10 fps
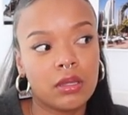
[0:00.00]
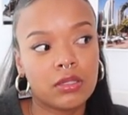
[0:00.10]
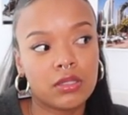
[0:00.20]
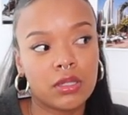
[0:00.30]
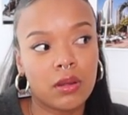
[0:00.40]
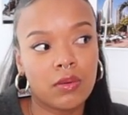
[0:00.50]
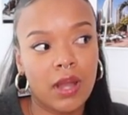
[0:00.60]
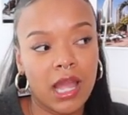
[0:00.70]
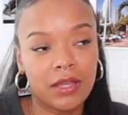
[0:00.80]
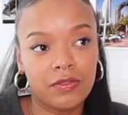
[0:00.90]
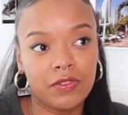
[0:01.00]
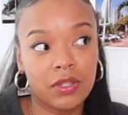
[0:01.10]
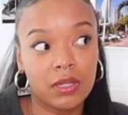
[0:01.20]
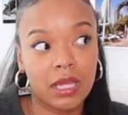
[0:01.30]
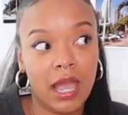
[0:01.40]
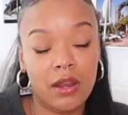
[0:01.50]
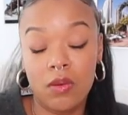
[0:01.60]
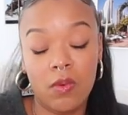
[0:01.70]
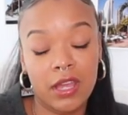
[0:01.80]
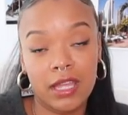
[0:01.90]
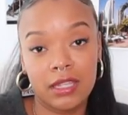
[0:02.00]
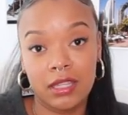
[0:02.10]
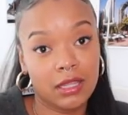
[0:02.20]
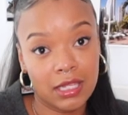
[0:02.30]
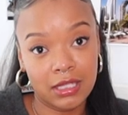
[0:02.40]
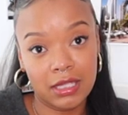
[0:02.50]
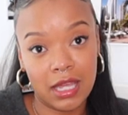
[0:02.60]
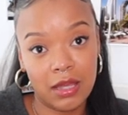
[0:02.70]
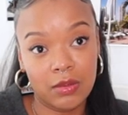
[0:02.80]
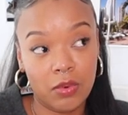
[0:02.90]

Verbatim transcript: So I feel like I don't want anything less than that.